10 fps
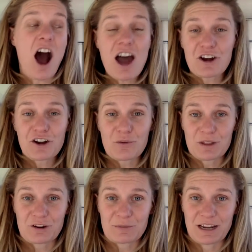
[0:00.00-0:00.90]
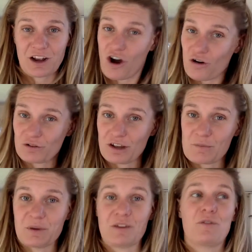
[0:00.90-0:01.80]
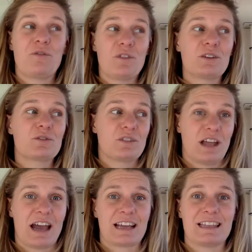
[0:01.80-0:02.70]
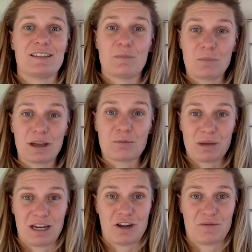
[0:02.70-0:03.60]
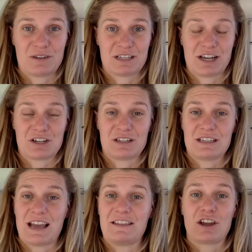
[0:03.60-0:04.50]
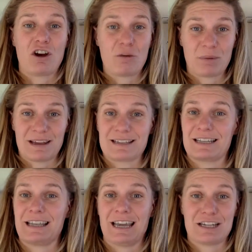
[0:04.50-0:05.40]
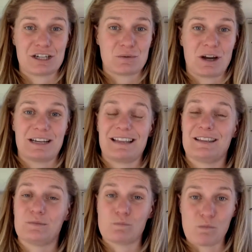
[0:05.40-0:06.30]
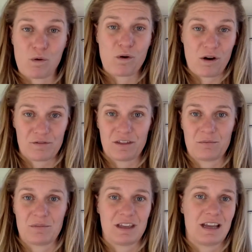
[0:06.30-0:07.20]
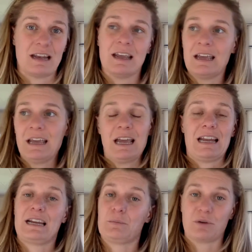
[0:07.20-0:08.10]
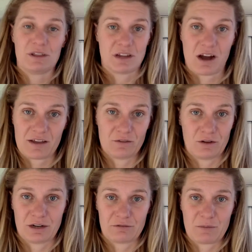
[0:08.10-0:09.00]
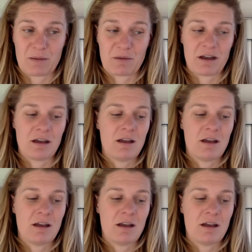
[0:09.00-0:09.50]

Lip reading: I don't know whether I'm getting older, but it feels like these are big, meaty conversations and they're complex and they're intertwined and there's more of them than at any point that I certainly remember.